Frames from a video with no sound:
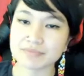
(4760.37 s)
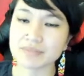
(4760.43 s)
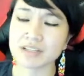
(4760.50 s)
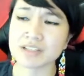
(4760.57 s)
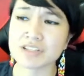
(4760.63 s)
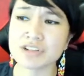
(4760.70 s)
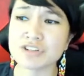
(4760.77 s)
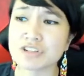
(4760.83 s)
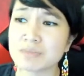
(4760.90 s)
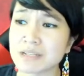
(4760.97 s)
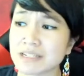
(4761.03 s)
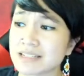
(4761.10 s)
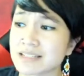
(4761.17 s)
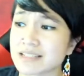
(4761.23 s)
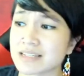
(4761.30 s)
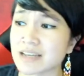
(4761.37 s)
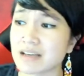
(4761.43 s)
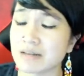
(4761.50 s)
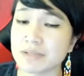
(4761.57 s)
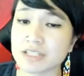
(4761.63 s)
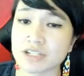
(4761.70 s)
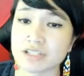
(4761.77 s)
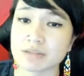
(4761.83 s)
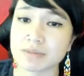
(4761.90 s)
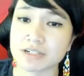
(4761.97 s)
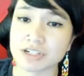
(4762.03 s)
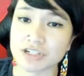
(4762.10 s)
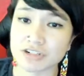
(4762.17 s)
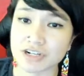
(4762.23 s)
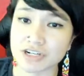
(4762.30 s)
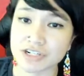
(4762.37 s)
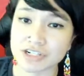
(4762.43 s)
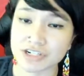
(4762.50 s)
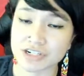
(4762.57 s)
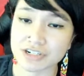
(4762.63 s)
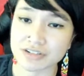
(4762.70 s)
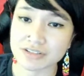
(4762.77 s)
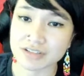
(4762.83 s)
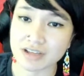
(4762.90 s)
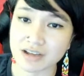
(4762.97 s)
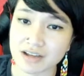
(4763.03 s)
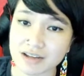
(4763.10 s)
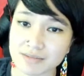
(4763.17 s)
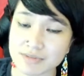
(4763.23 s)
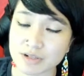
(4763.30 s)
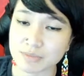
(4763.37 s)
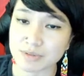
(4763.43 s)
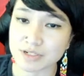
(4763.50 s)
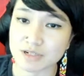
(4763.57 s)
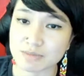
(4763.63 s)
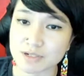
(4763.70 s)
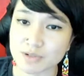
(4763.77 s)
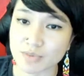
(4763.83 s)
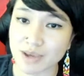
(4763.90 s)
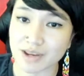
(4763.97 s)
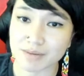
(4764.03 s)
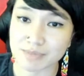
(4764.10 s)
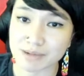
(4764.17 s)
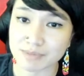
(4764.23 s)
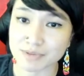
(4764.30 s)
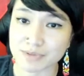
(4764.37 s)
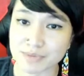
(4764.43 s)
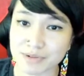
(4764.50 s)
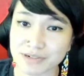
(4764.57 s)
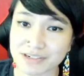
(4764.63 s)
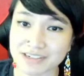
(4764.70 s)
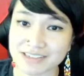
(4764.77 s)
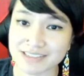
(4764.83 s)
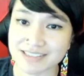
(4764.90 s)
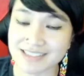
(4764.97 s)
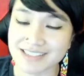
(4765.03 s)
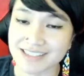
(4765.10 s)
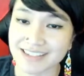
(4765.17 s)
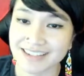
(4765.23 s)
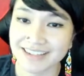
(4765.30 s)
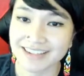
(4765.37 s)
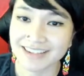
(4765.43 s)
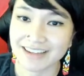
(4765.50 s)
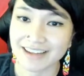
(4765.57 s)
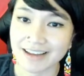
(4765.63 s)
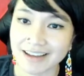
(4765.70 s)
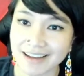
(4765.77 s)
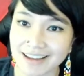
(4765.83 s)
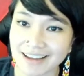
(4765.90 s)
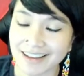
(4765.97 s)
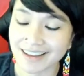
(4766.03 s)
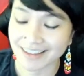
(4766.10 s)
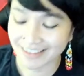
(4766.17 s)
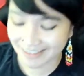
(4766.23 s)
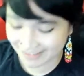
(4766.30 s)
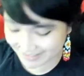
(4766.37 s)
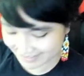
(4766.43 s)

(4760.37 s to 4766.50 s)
Social media is dumb. It's just a bunch of strangers. Don't put too much weight on people's words. Yeah,